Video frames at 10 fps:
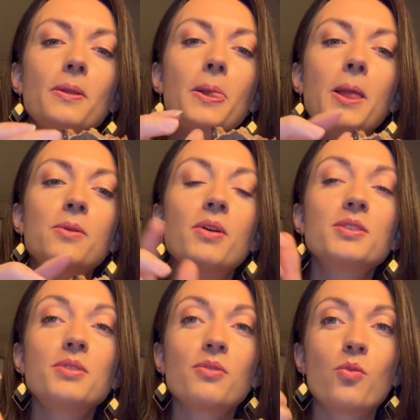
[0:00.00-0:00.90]
It
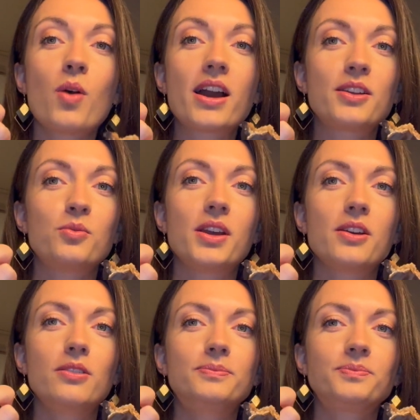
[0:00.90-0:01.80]
reminds me of a wagon
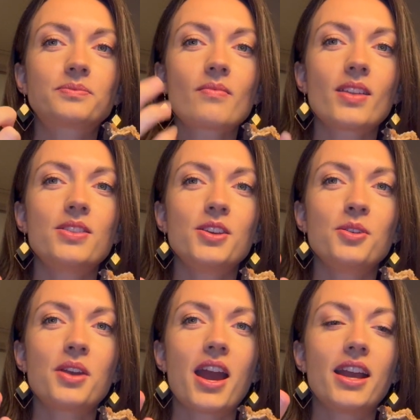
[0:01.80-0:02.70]
wheel in the
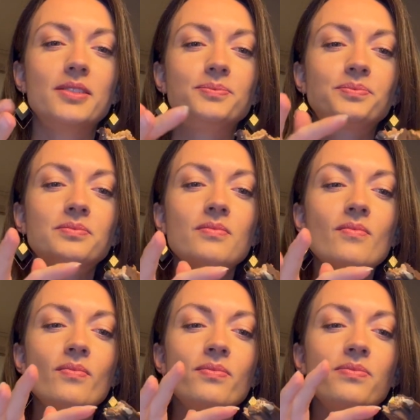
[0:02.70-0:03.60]
UK.
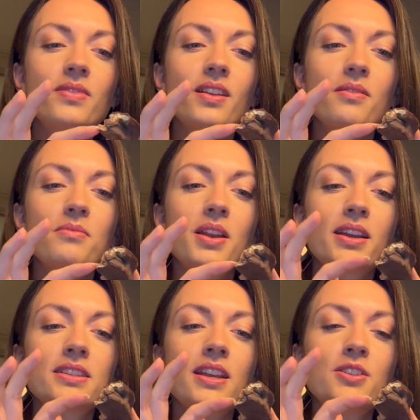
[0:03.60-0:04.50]
But like
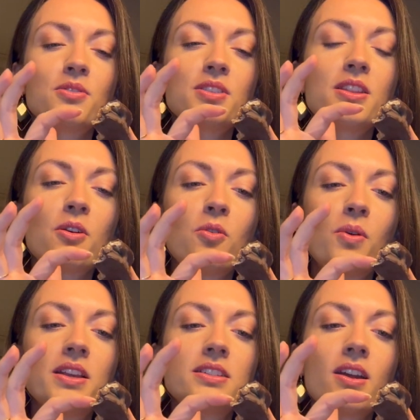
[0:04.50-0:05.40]
I said, I don't think they're
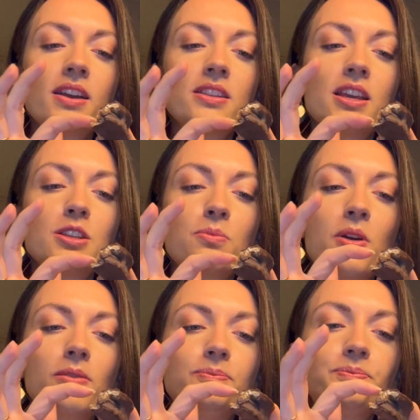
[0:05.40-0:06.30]
always like this,
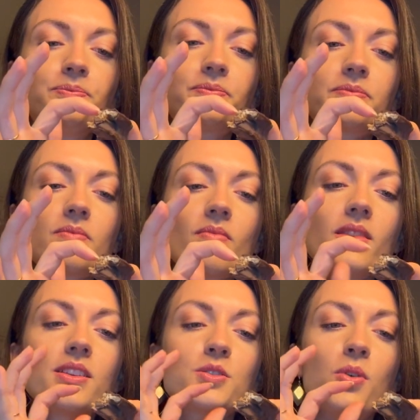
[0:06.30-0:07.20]
but
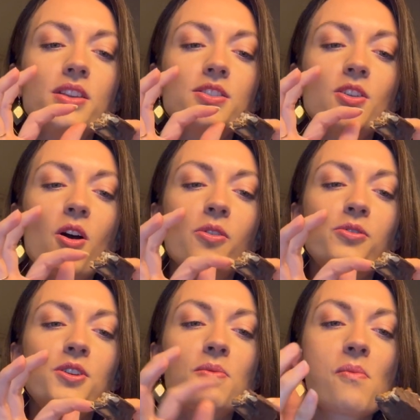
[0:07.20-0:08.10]
it's quite
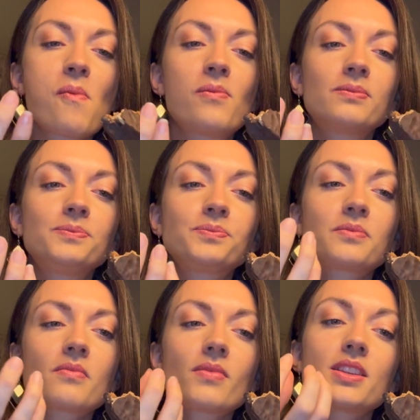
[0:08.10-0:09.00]
soft,
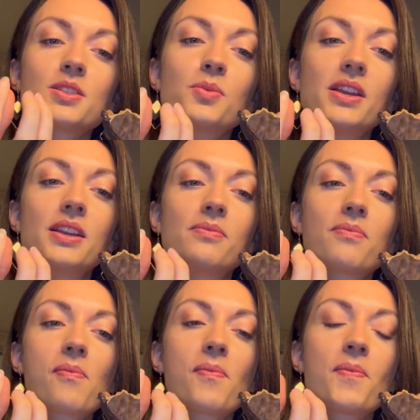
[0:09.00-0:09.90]
sweet.
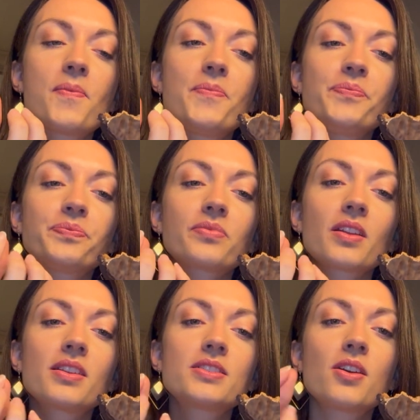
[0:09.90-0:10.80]

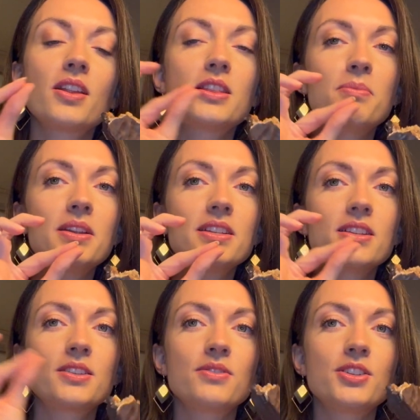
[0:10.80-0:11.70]
It's got like the
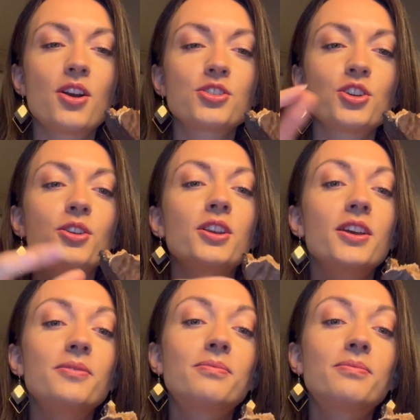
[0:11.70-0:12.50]
bitterness of the dark chocolate.